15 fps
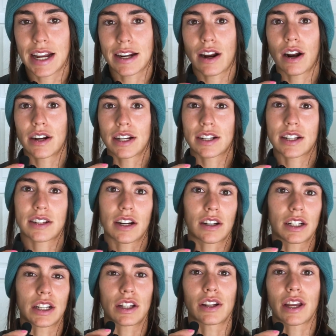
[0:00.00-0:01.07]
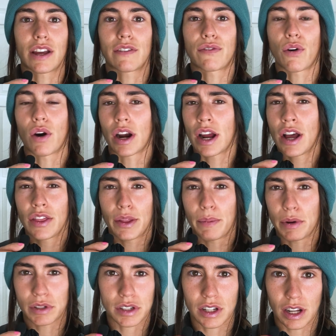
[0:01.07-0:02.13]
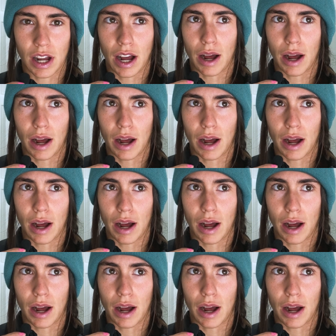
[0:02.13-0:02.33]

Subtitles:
and not necessarily looking for the most